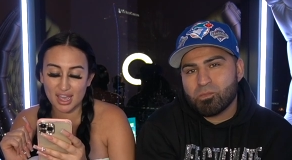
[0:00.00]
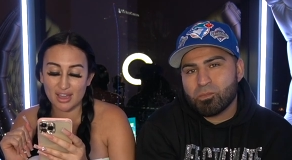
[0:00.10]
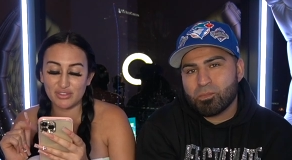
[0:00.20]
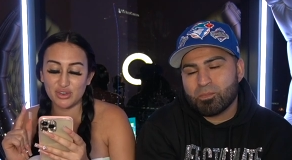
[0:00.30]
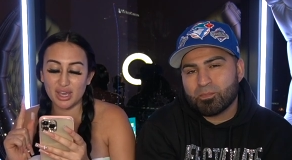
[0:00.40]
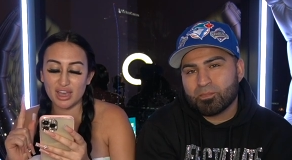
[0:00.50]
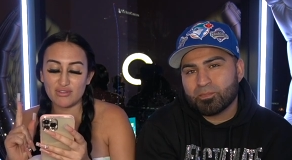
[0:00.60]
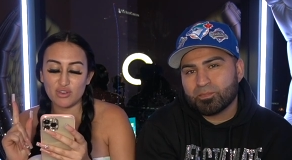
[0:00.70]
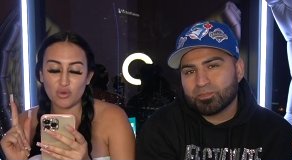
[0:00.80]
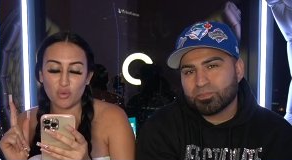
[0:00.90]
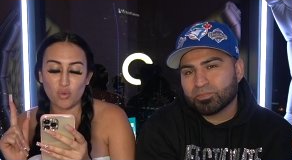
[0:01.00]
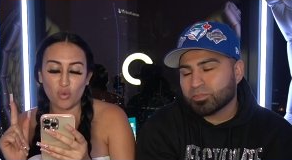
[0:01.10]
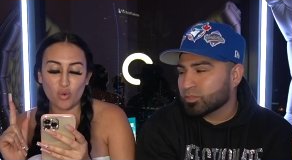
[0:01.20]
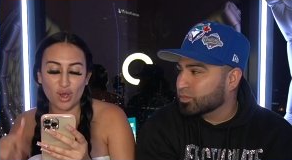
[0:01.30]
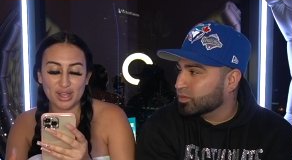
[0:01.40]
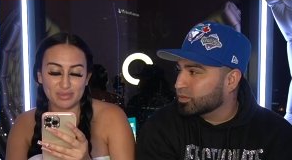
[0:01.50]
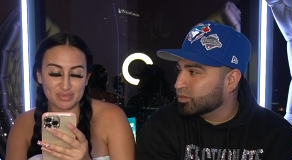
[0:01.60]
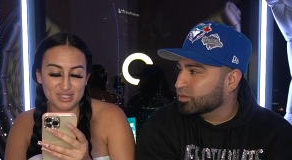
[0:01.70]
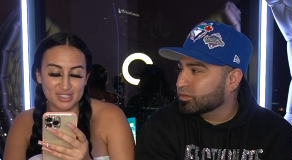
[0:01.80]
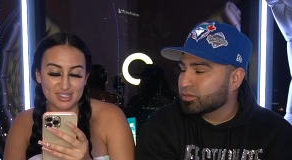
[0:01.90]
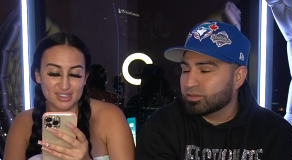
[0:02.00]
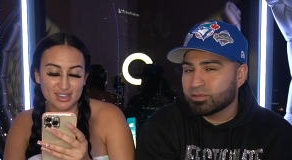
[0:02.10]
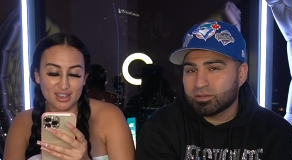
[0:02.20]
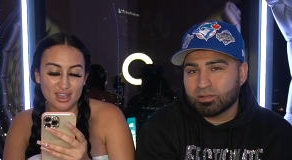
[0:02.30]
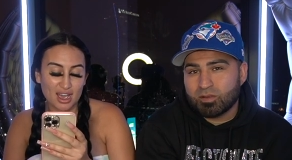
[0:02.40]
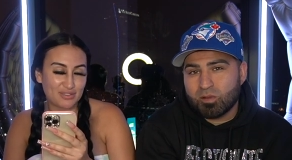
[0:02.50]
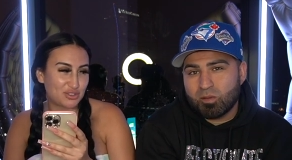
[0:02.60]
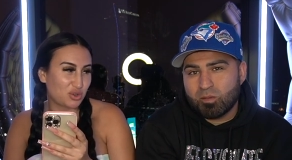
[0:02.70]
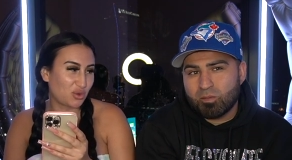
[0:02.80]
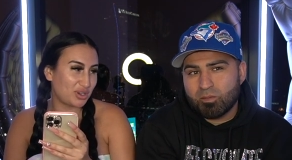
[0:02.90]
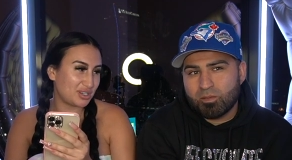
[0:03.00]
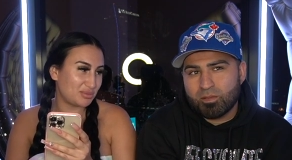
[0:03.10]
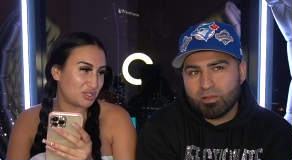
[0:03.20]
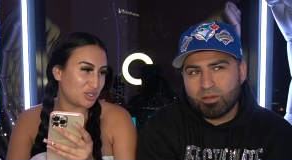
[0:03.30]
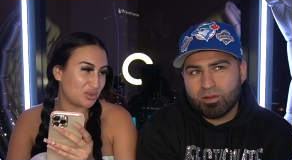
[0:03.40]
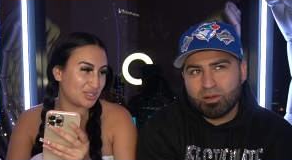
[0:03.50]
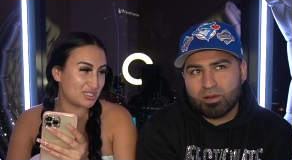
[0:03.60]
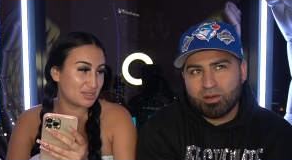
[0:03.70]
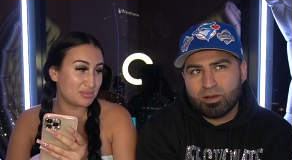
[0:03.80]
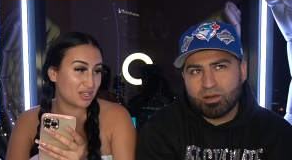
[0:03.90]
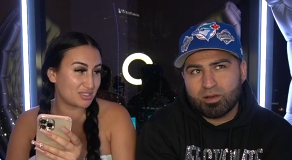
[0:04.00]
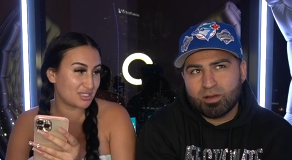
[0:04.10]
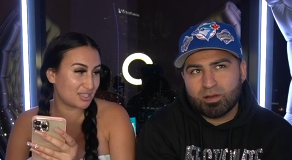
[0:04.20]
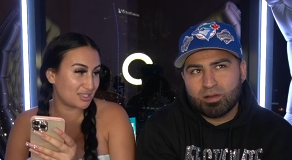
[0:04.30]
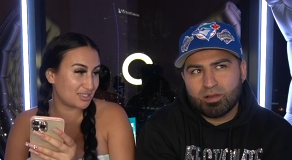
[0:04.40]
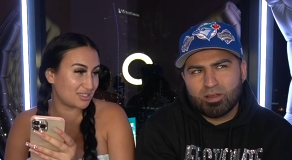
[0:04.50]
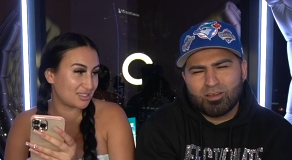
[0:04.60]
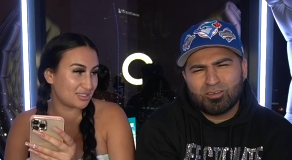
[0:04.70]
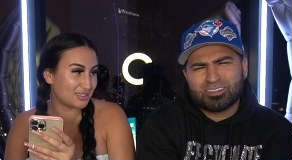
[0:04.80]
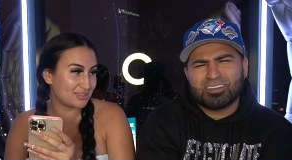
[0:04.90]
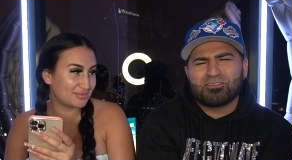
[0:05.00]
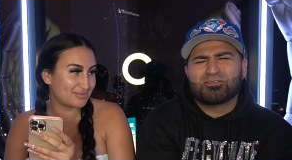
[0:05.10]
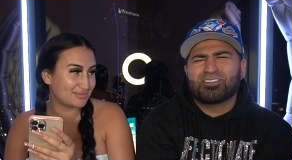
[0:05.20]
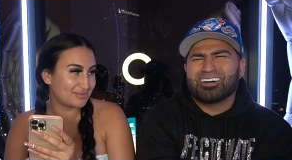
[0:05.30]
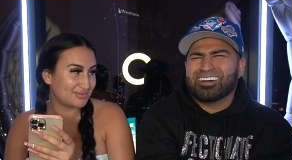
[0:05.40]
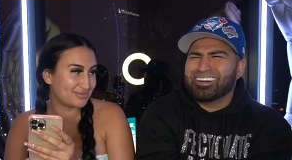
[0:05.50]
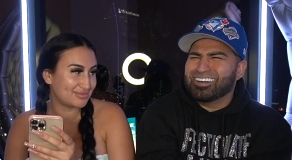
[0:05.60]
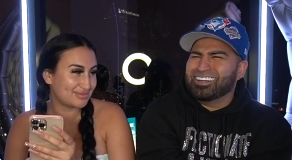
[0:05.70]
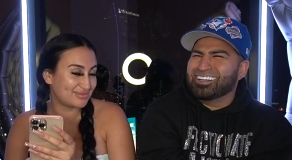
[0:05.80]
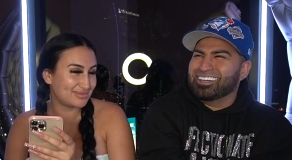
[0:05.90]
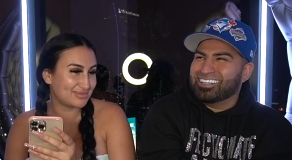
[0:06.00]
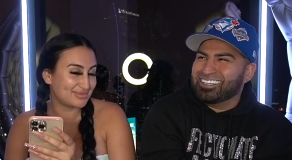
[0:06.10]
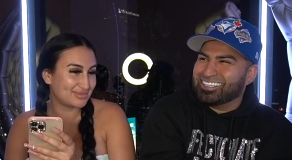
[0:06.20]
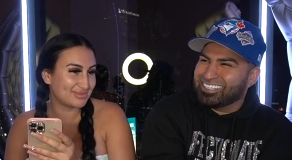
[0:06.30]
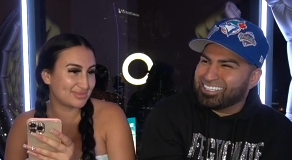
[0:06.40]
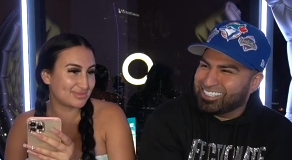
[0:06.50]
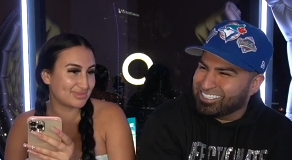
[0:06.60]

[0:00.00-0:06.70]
Speaker 1: have you ever wiped after going number two and smelt it? What the fuck?